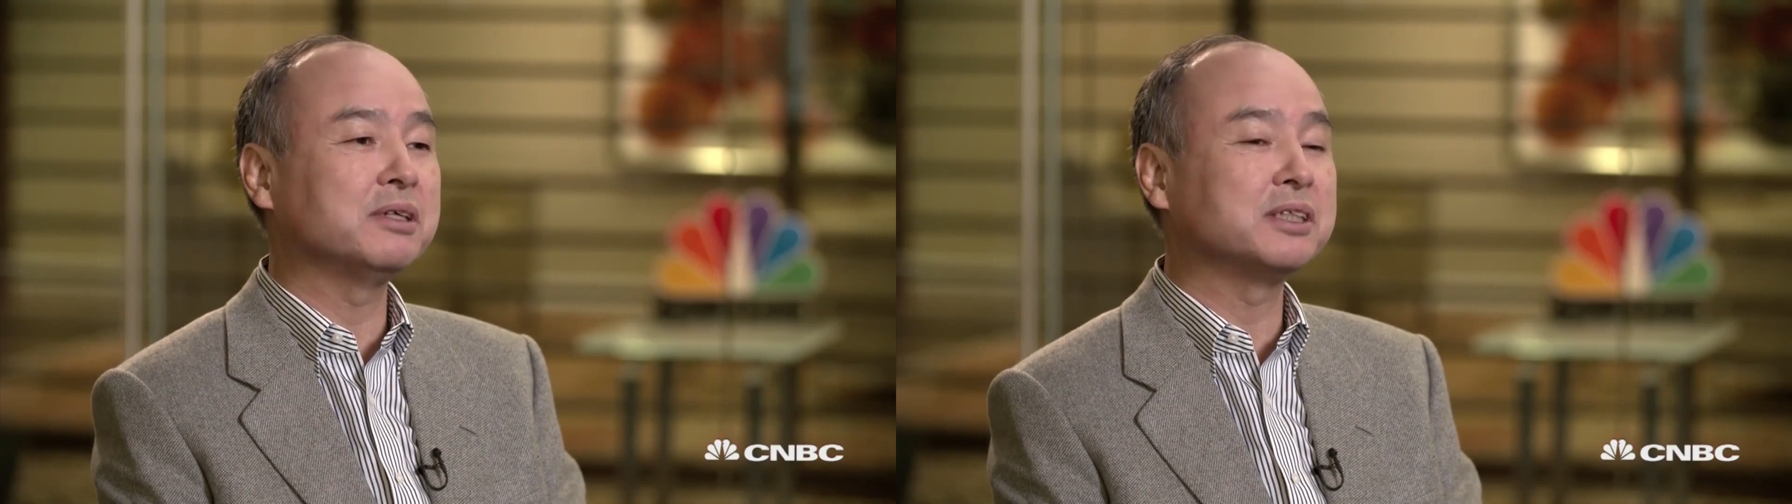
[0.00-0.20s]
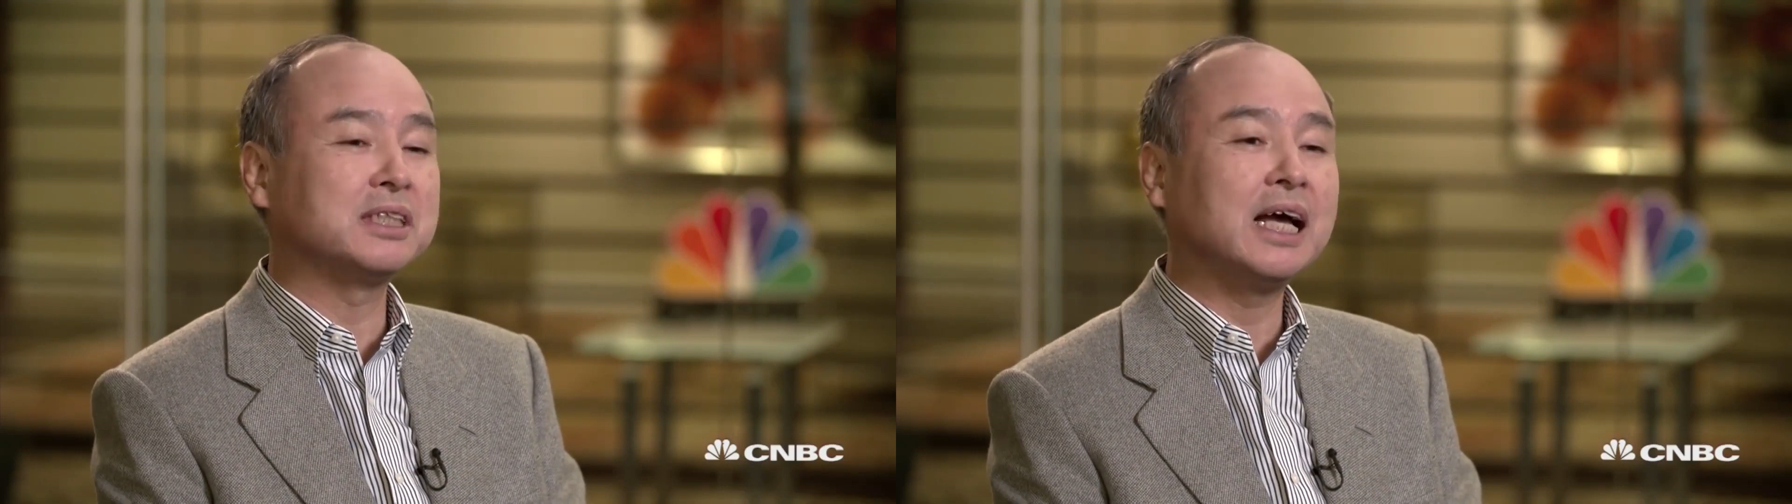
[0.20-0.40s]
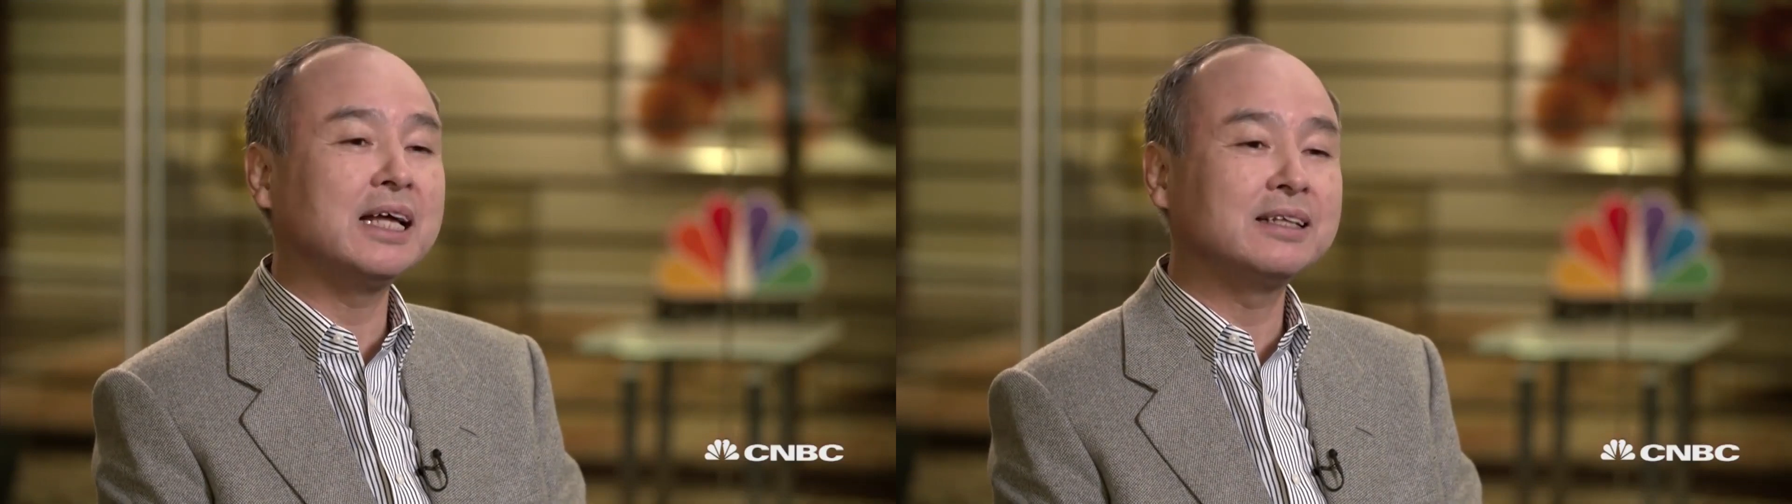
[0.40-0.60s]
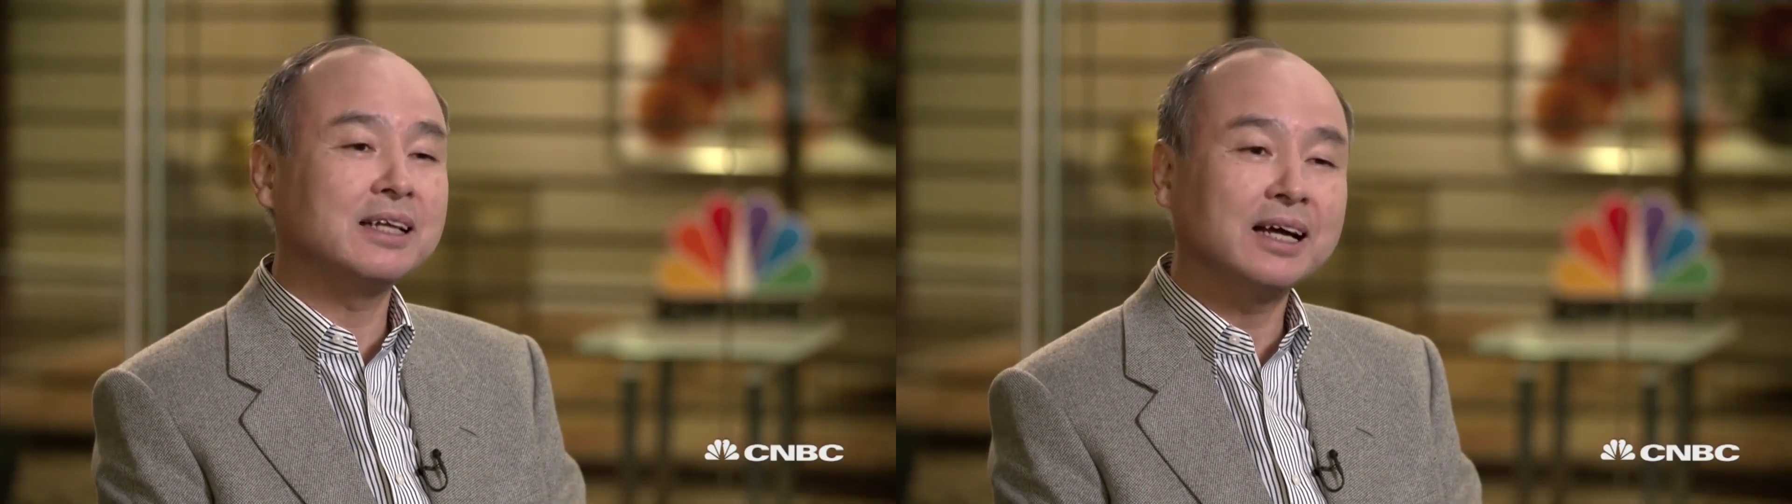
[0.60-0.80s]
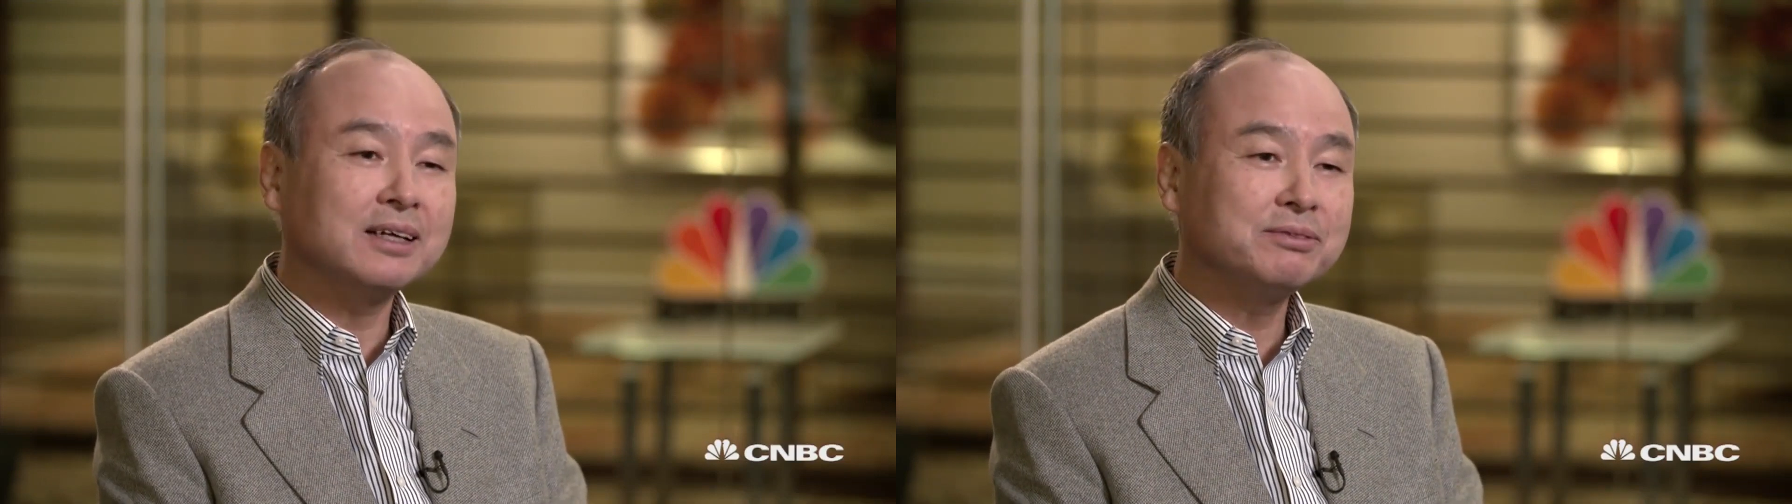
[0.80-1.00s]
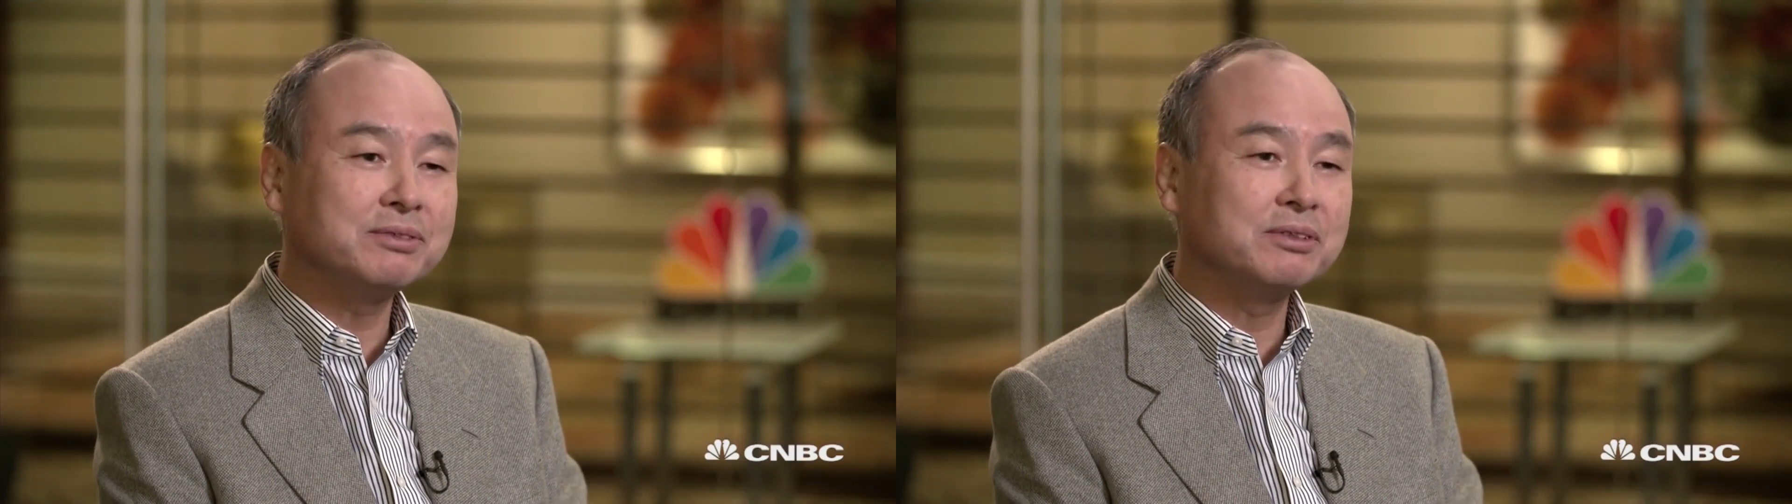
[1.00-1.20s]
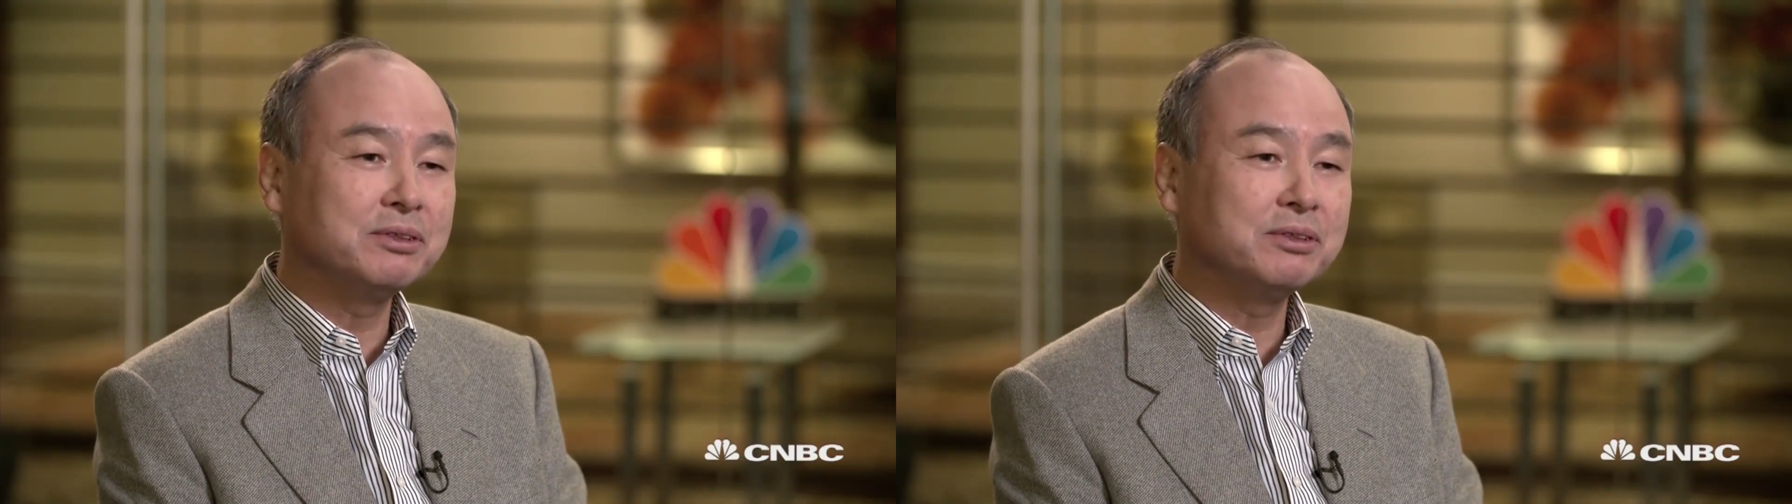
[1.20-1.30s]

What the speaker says: a sad life?